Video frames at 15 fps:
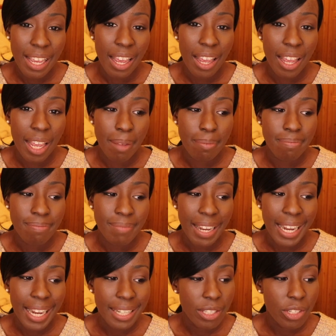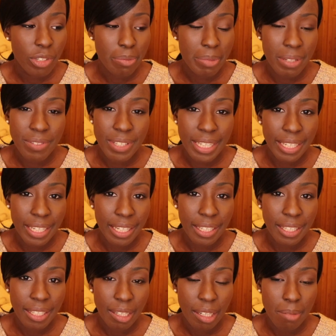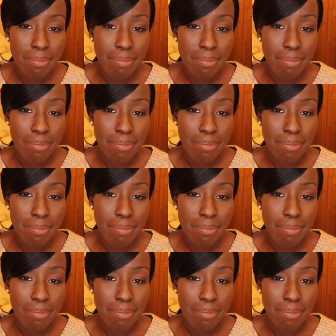I had to do a bit of digging